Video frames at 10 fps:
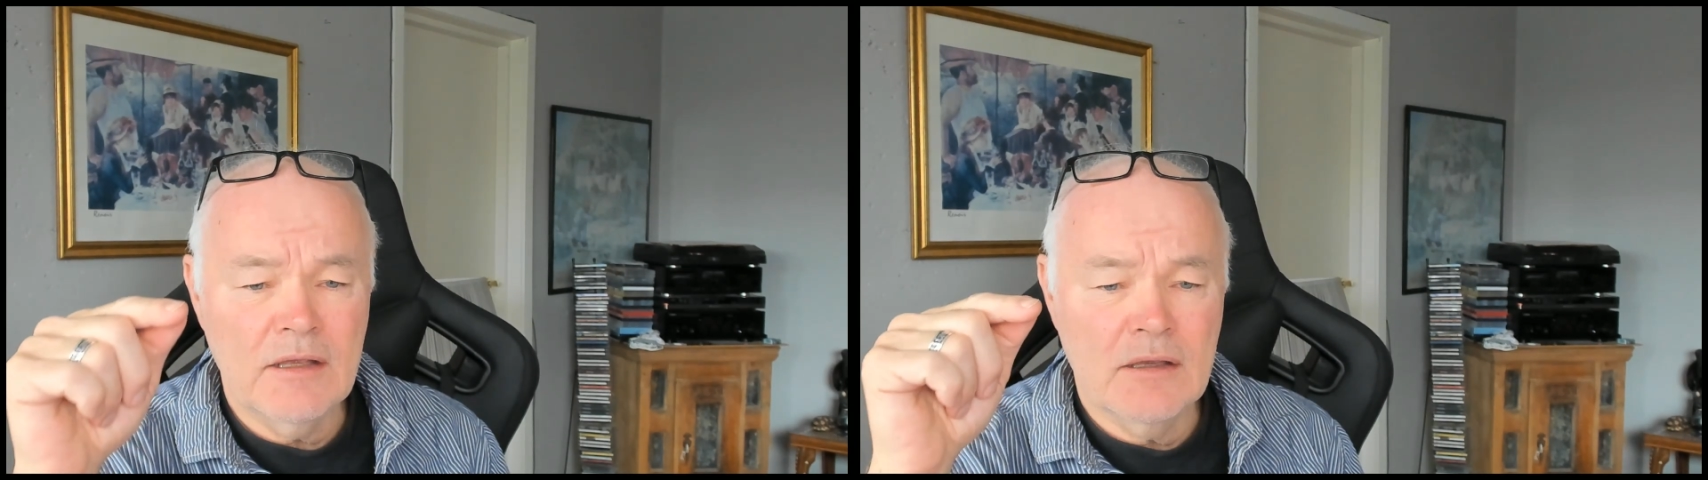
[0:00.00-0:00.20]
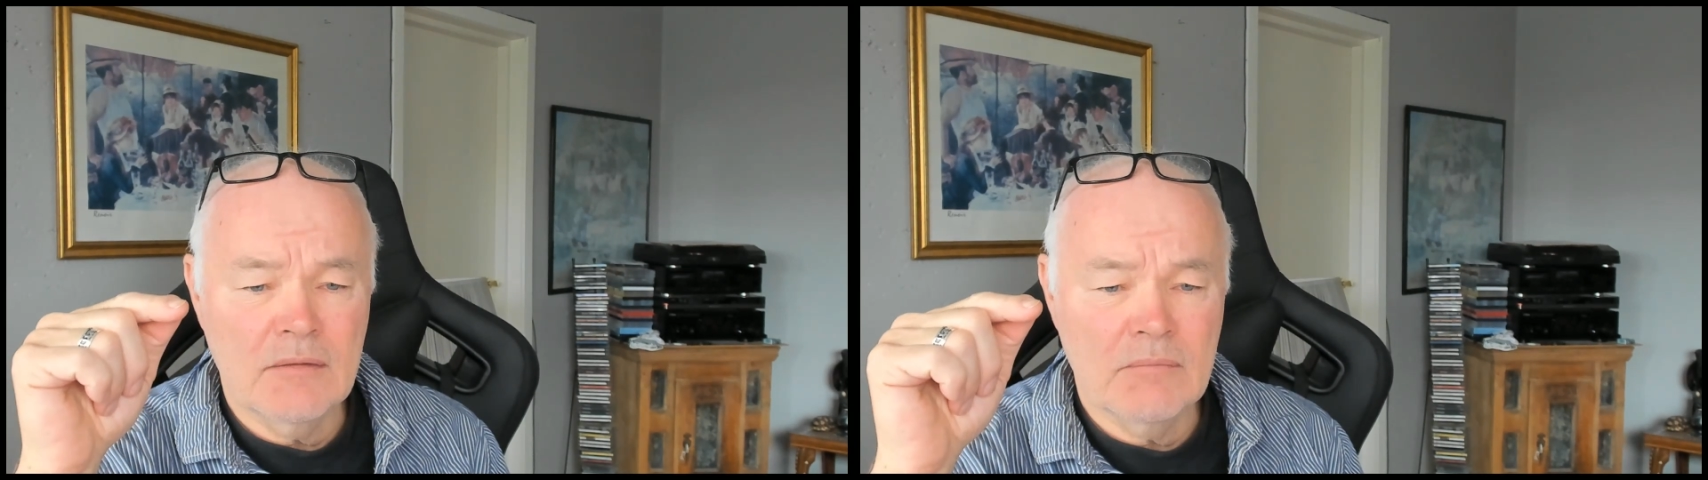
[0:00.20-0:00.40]

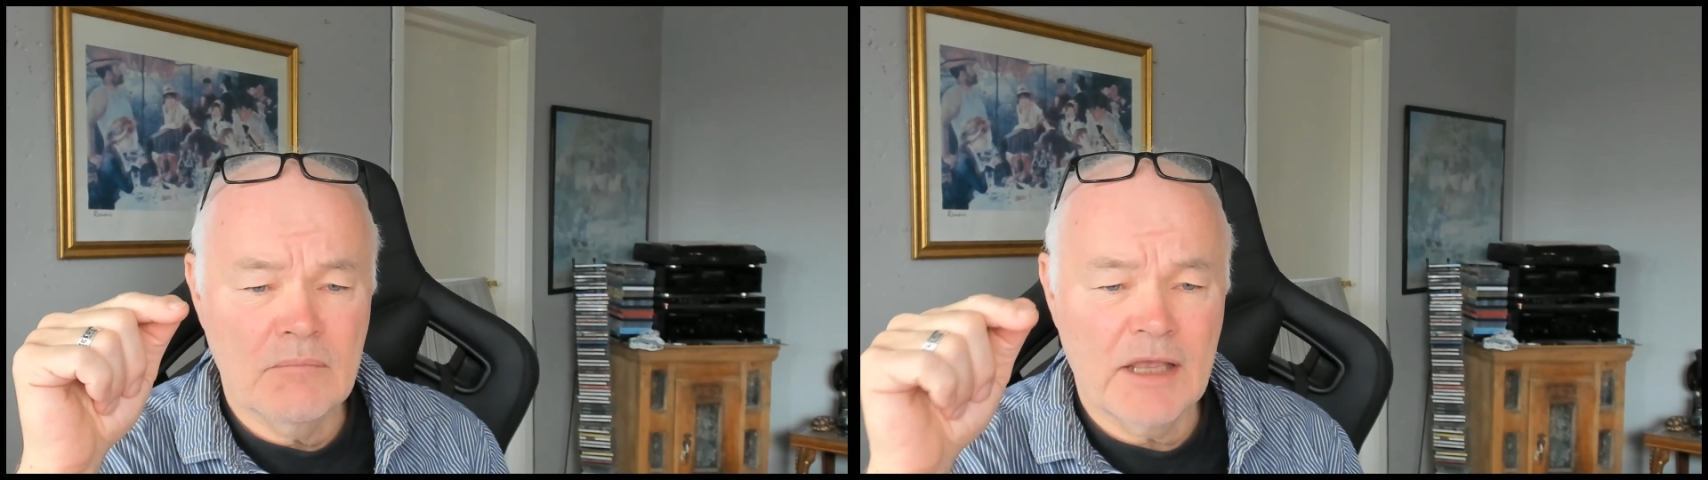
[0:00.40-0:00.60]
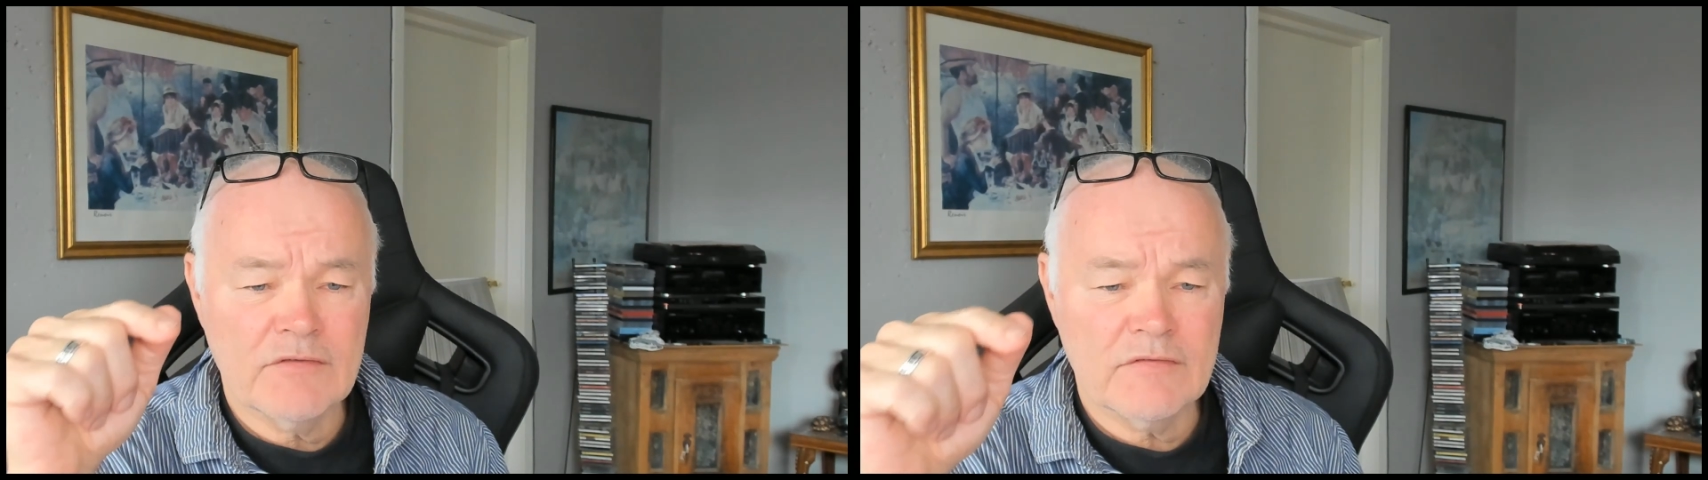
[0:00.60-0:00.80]
my
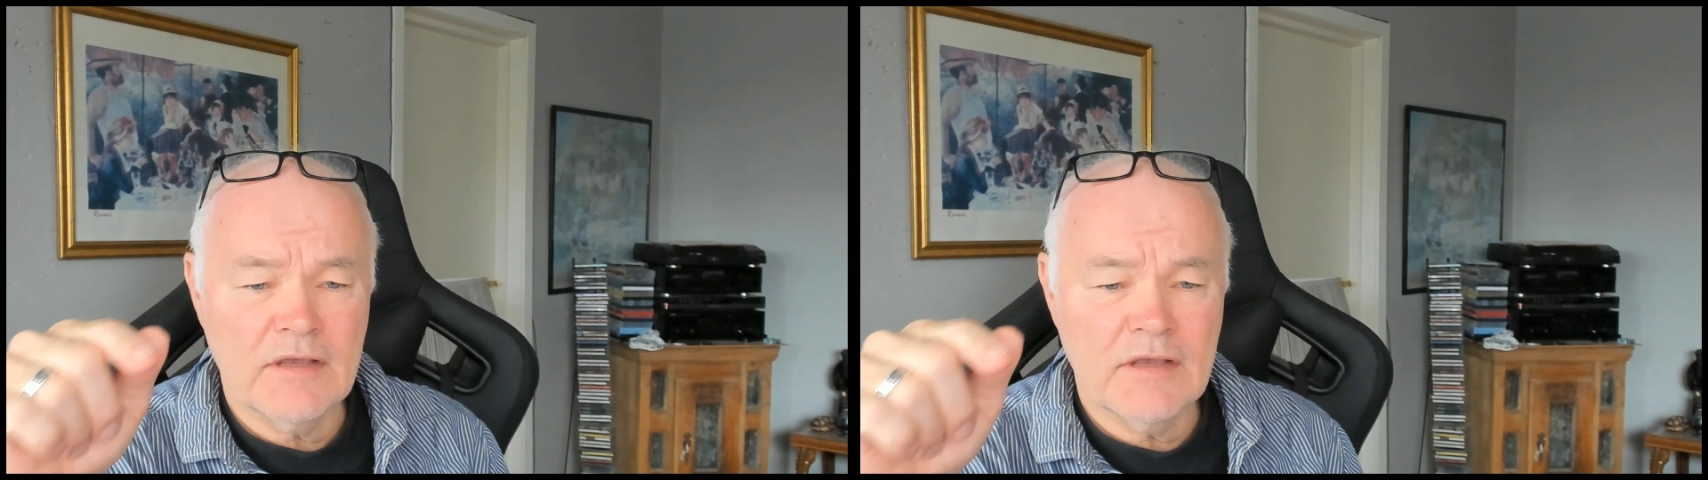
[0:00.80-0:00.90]
skin,